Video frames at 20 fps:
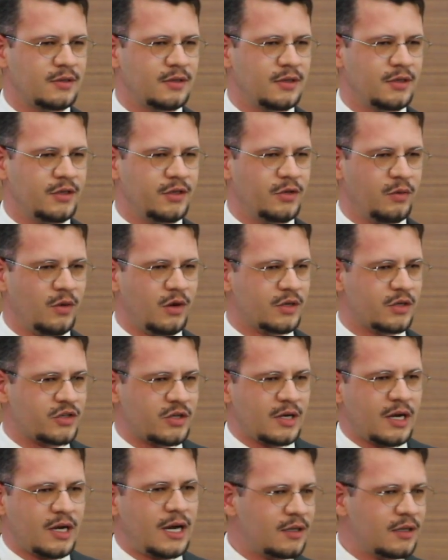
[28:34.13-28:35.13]
You are a
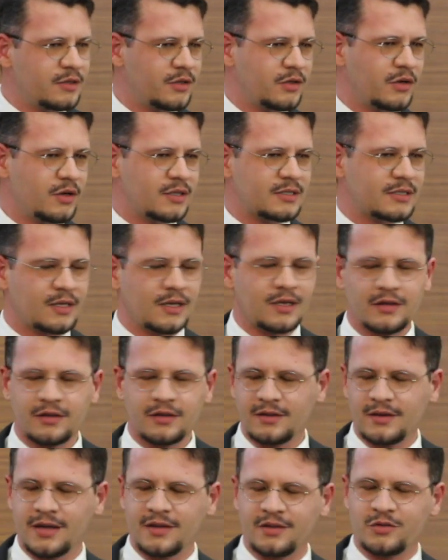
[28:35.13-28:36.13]
child, you are a son
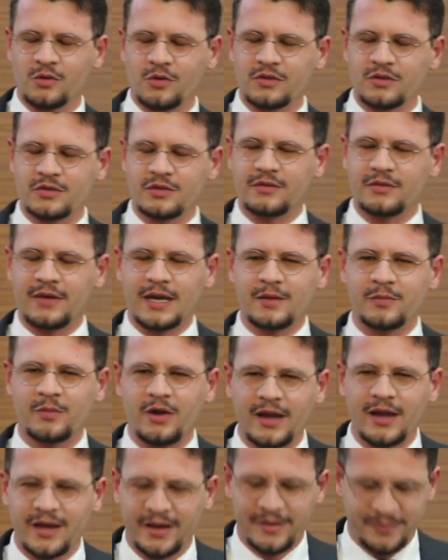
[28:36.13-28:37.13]
and daughter of
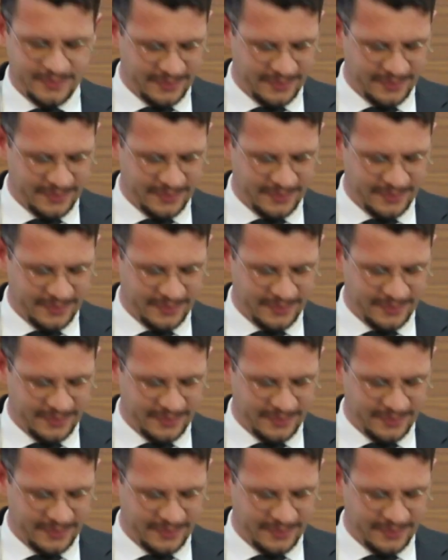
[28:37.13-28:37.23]
Abraham.